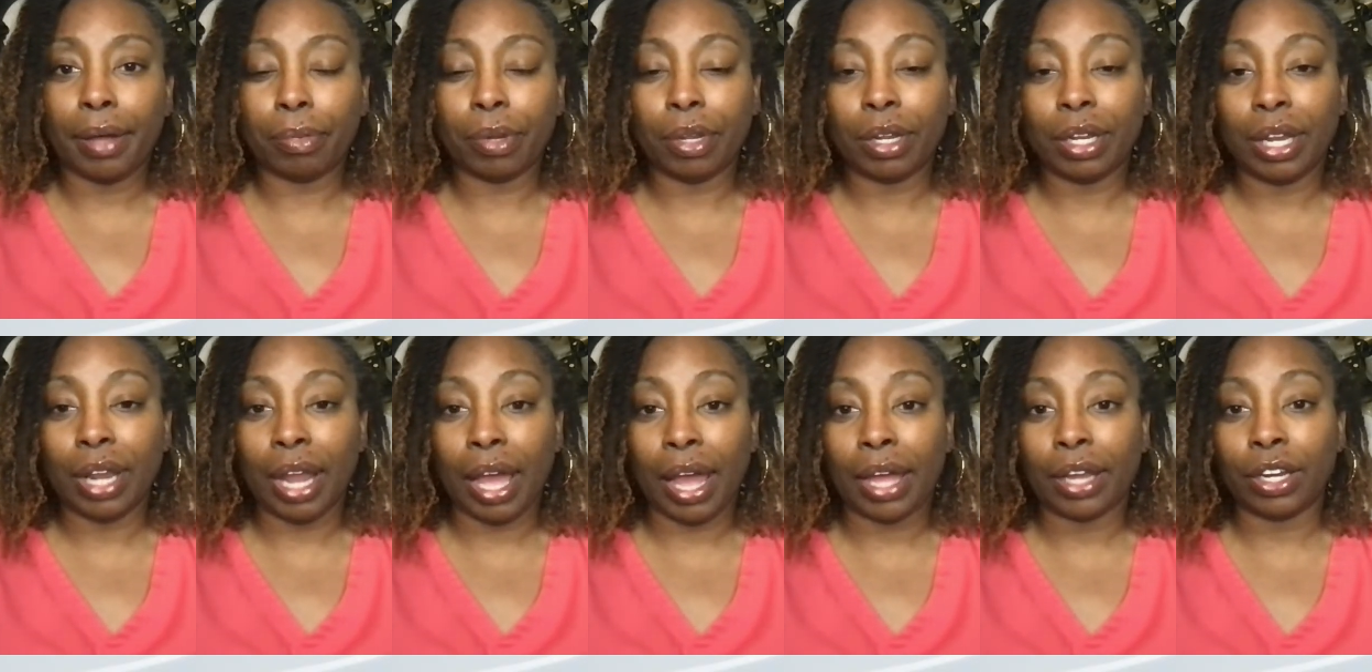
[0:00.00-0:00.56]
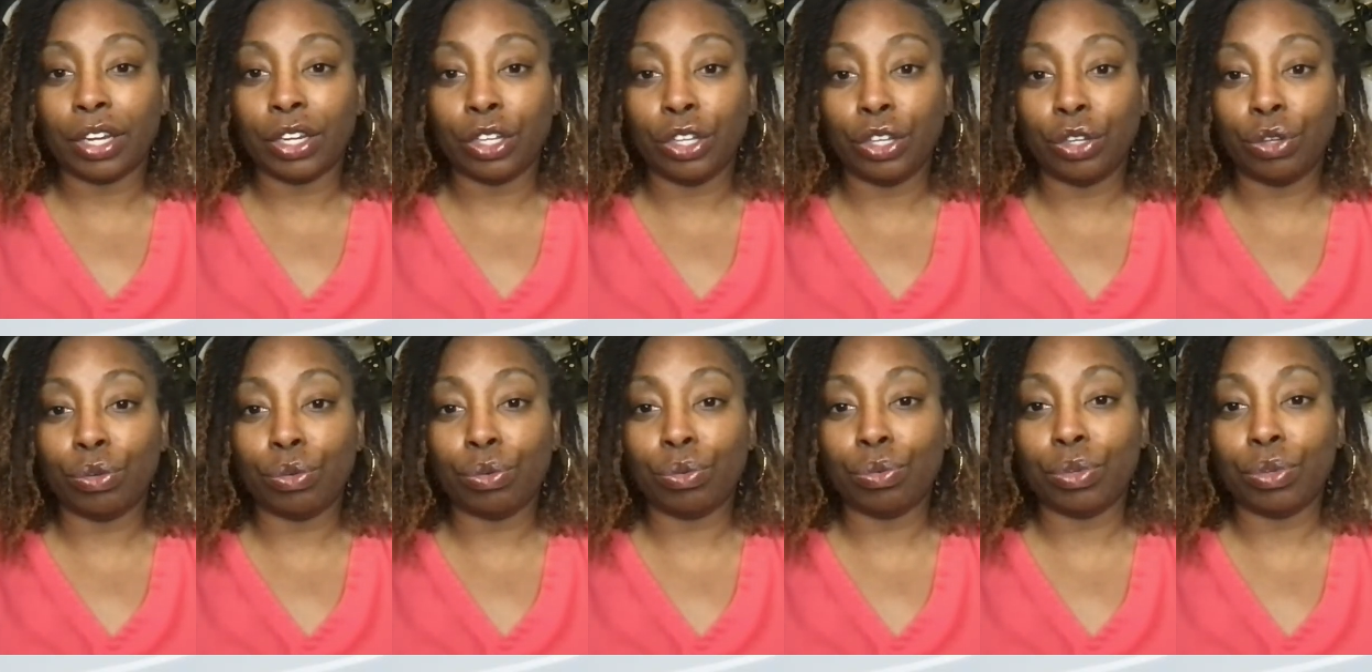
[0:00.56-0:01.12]
not
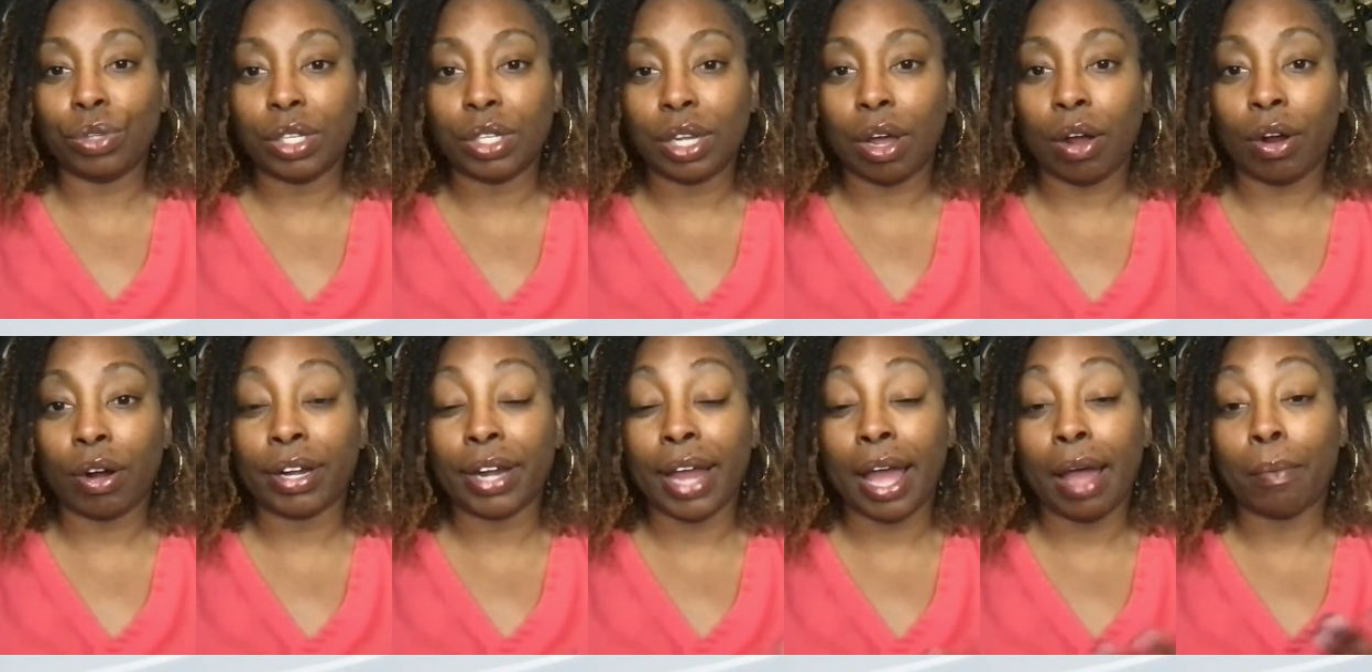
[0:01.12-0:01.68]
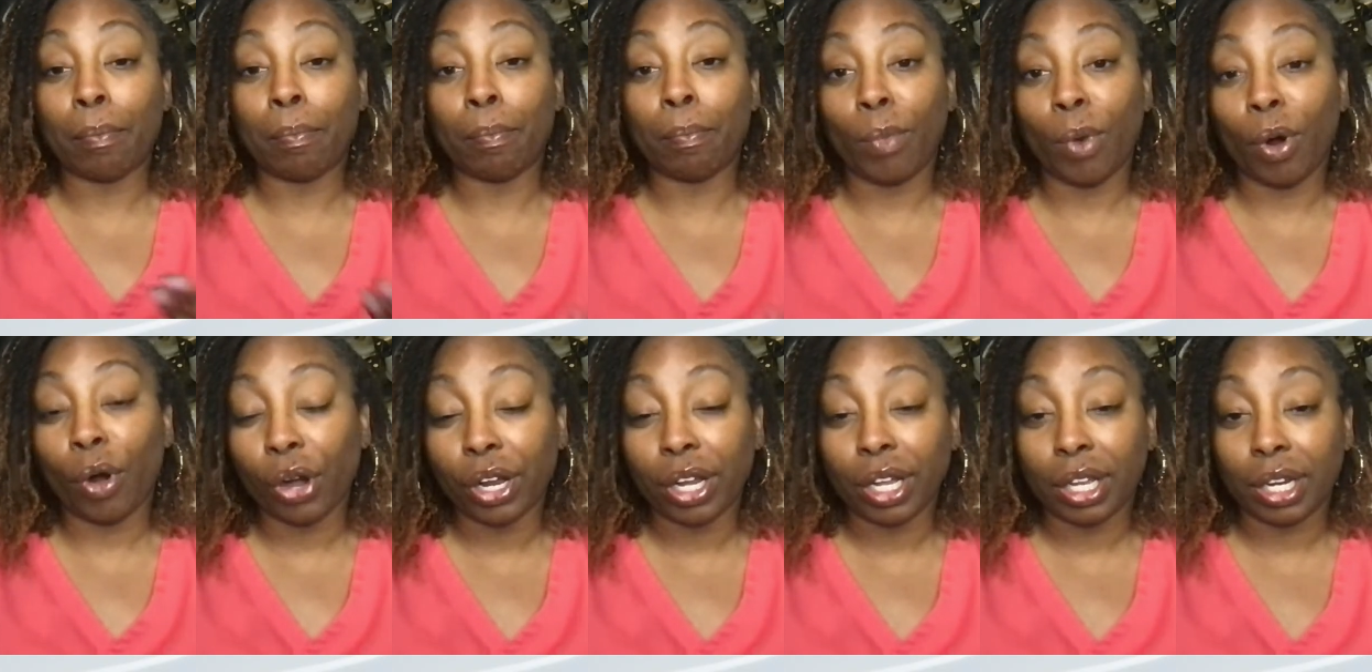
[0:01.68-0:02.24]
used or not
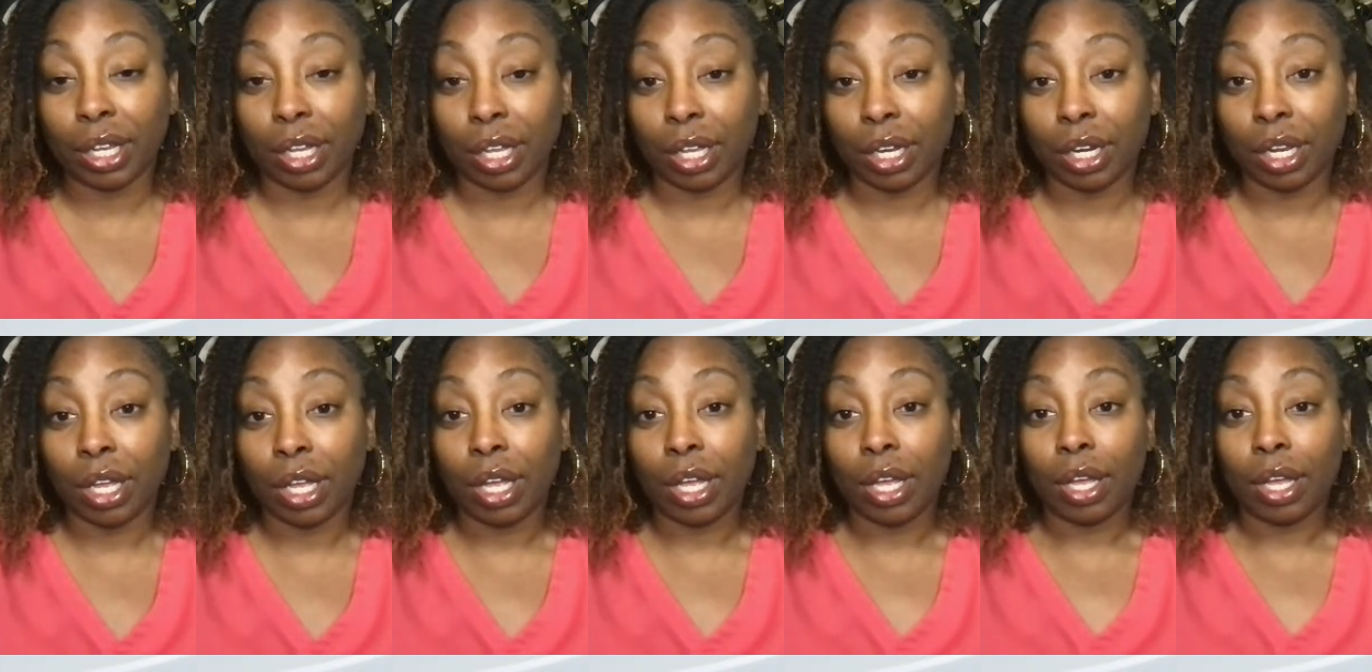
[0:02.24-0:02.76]
marketed